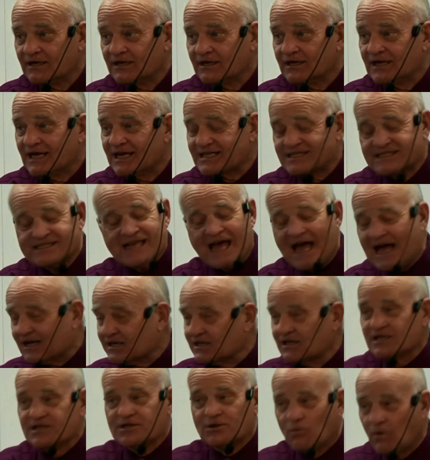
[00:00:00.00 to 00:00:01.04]

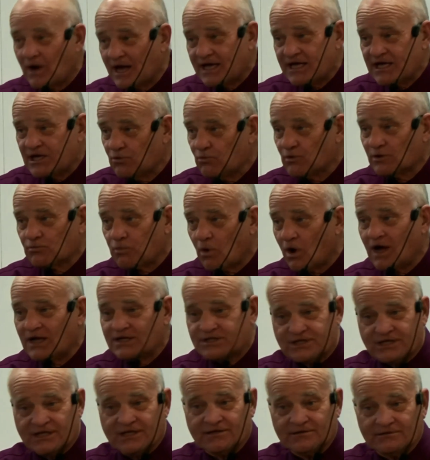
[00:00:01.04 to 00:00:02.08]
exactly the way he would
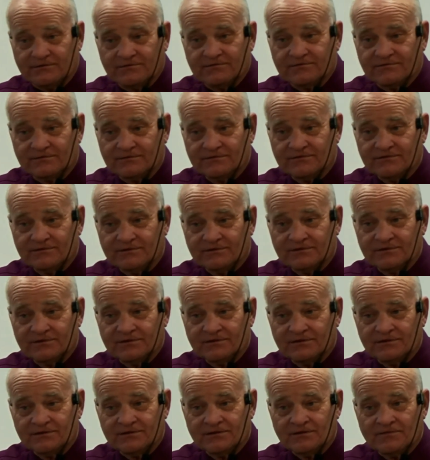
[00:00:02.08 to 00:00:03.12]
want it.
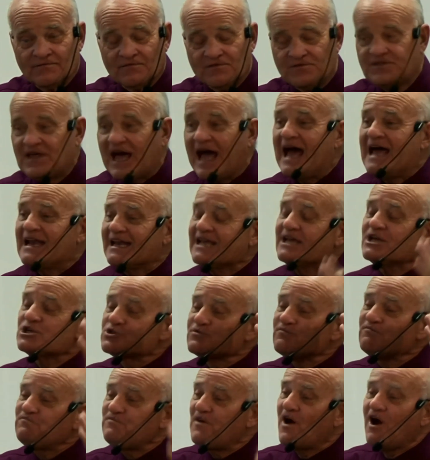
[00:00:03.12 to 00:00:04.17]
That is
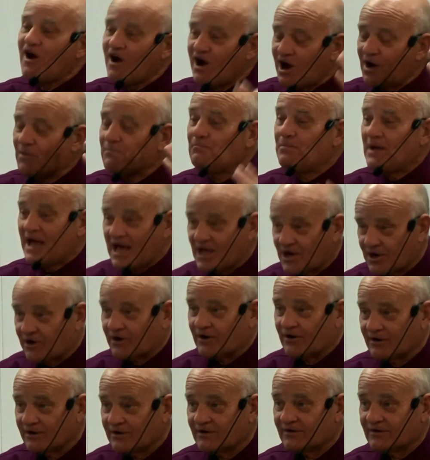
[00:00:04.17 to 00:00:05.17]
far better.